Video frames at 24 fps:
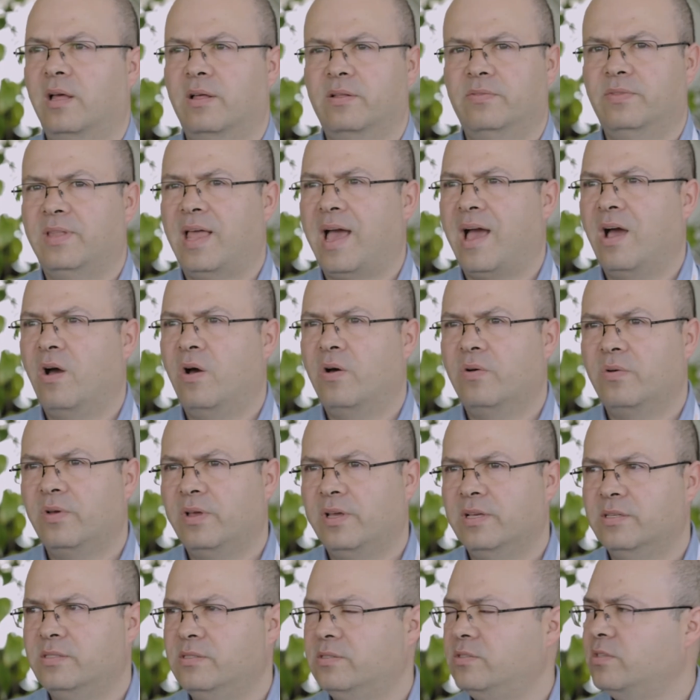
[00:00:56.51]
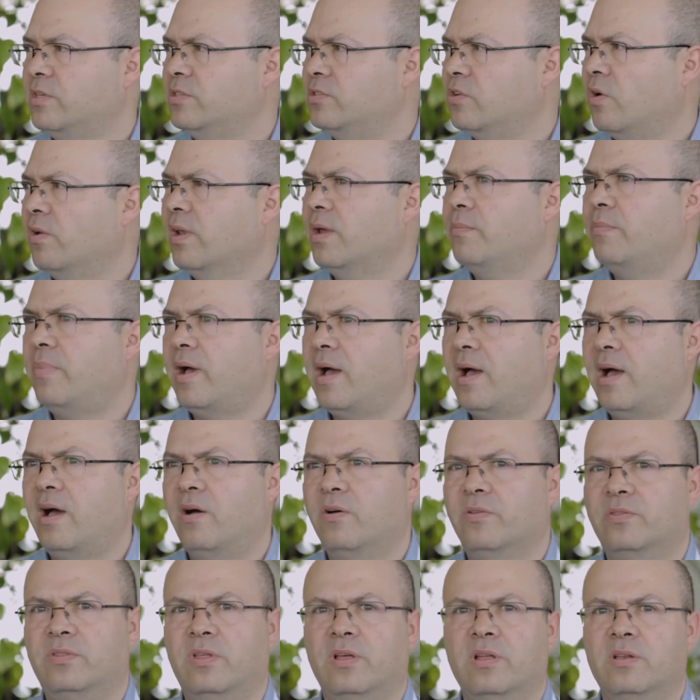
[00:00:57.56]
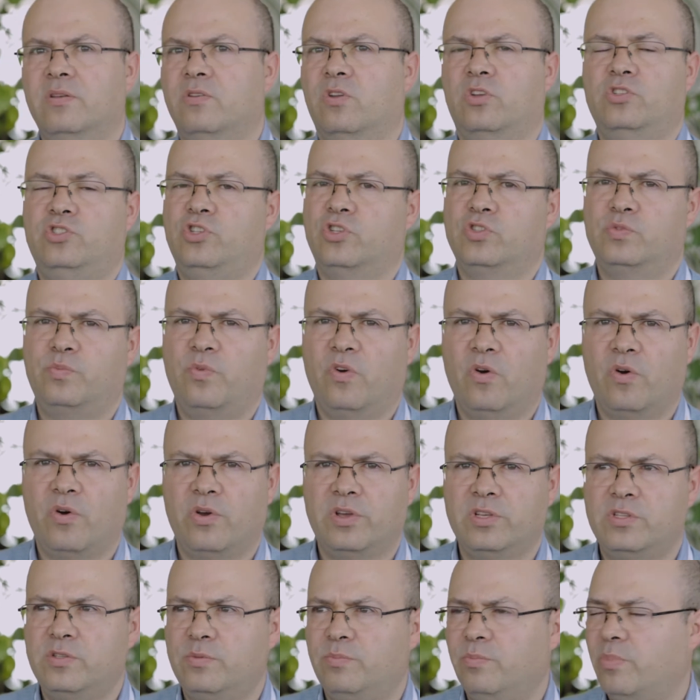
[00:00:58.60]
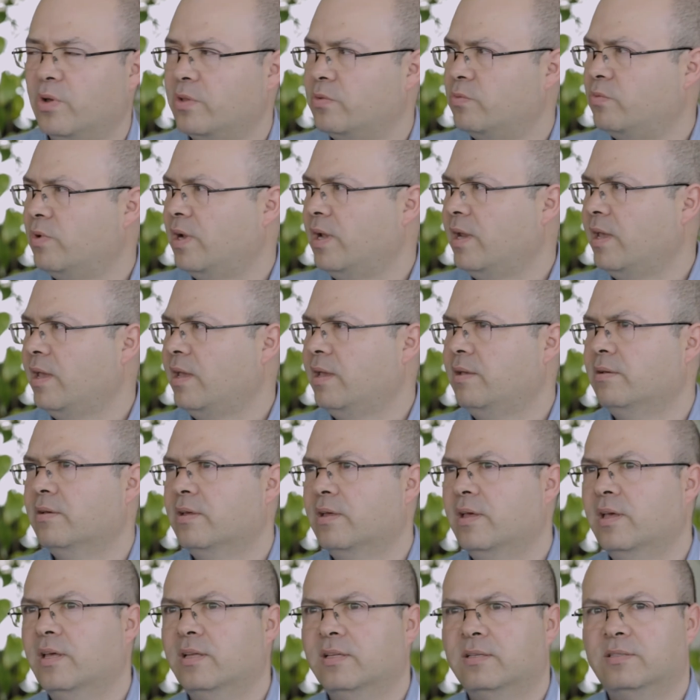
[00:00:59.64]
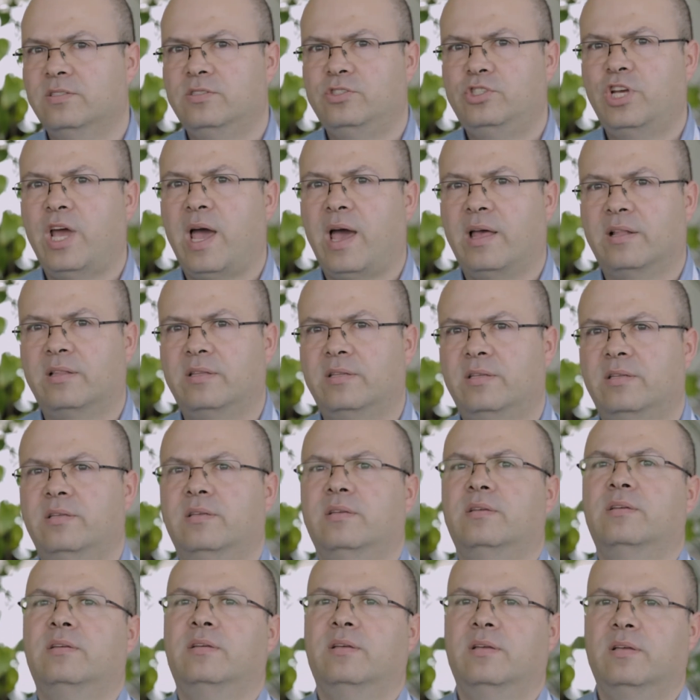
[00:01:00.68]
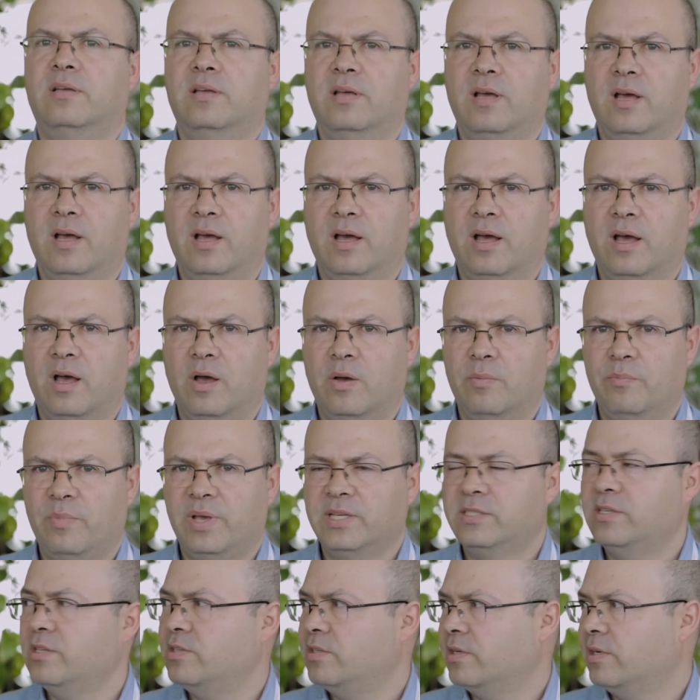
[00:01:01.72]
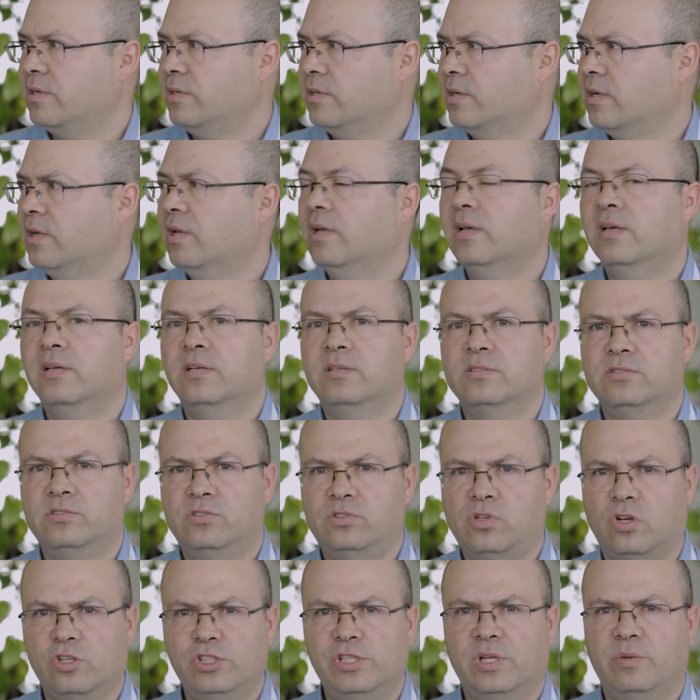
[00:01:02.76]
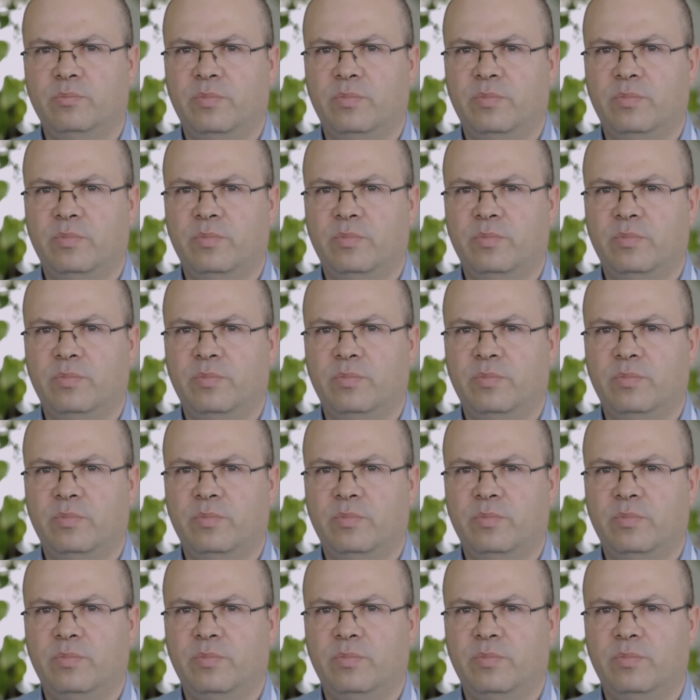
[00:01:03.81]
now is all about not just voice, but really chat, messenger, social